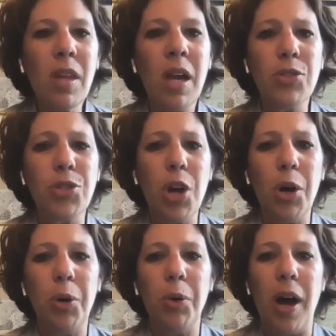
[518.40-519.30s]
And
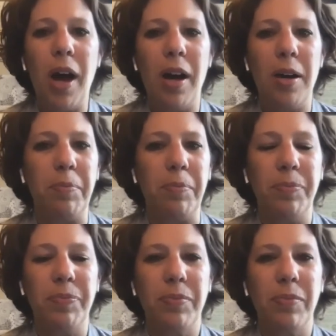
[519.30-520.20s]
so, um,
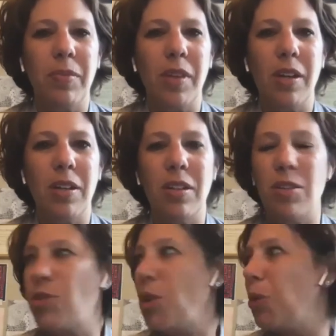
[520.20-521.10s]

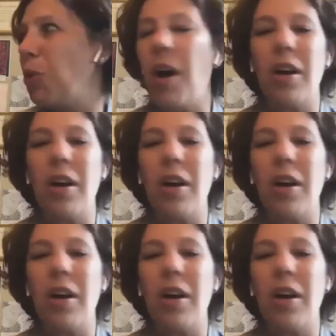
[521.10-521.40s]
so